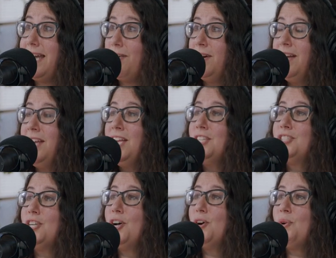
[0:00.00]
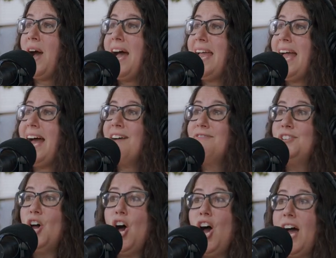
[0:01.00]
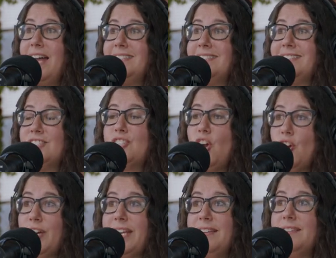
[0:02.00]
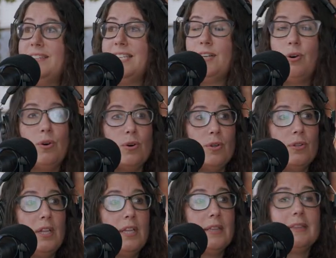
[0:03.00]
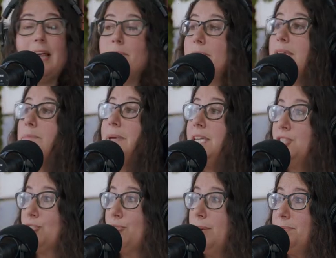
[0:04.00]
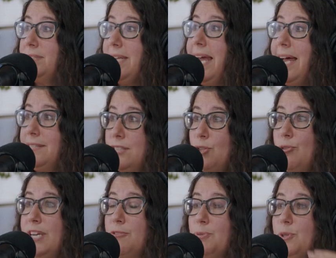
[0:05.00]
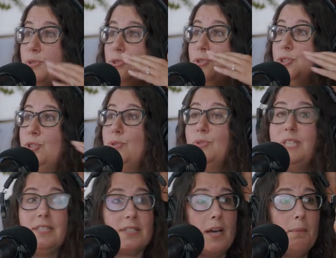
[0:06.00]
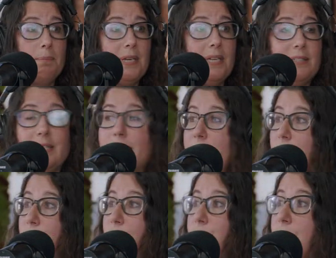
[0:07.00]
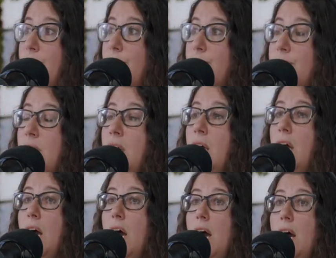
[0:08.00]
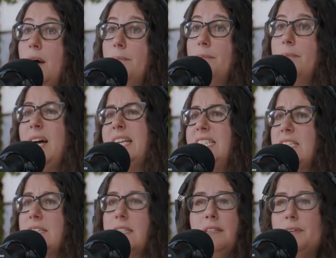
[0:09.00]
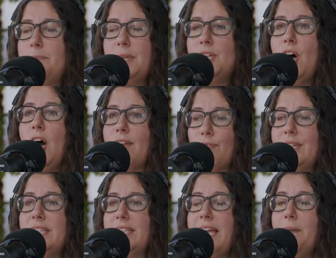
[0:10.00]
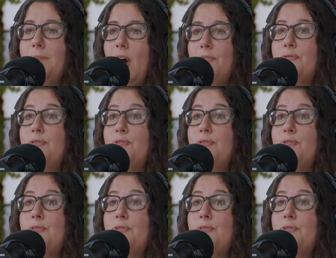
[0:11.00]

now. So I have not started the whole let me pitch scripts as the creative producer to these companies and these studios. Um, I did a little of it, but not really. I'm not